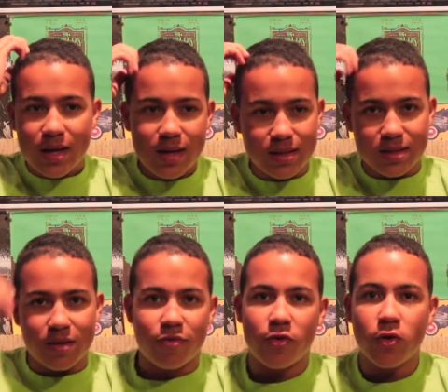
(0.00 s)
is
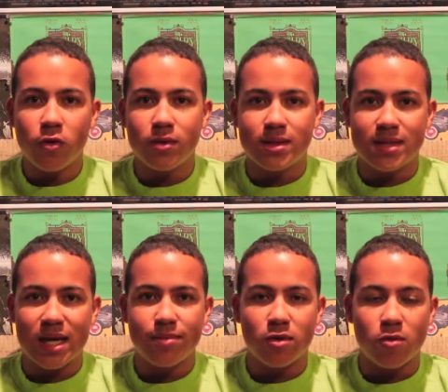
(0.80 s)
that Frodo and
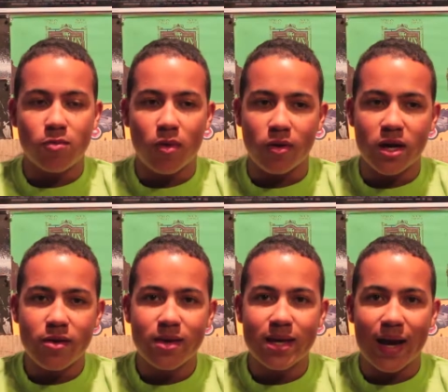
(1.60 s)
Sam are
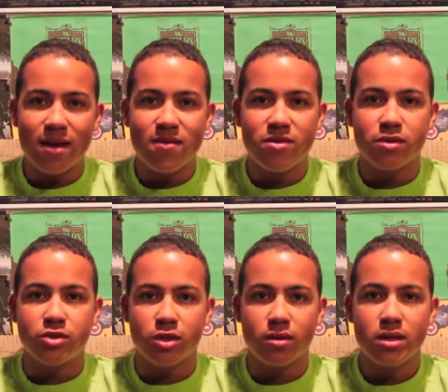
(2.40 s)
nearing the end of their
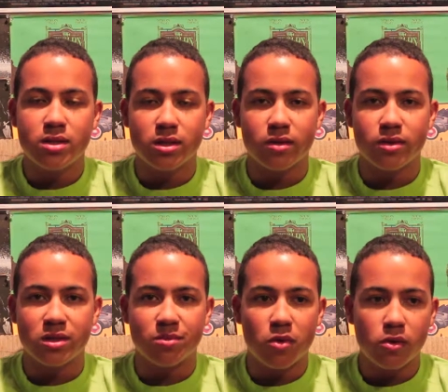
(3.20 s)
journey to go
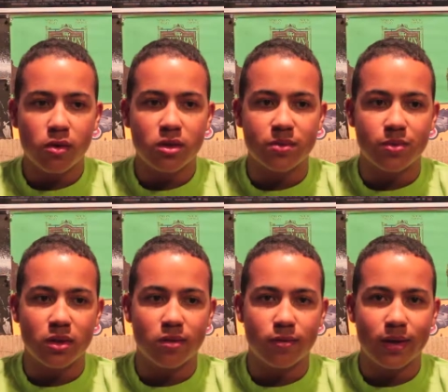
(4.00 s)
into Mordor to
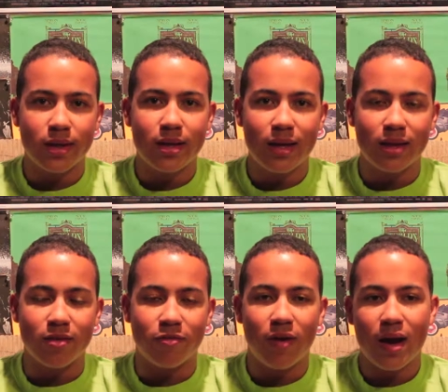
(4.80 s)
put the ring in the
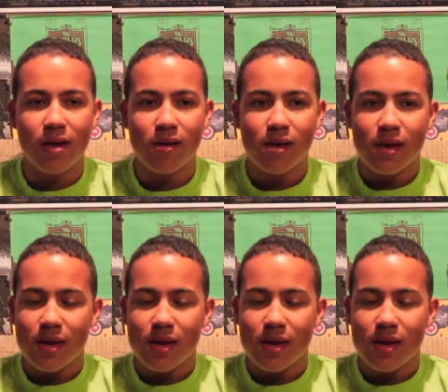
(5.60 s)
fire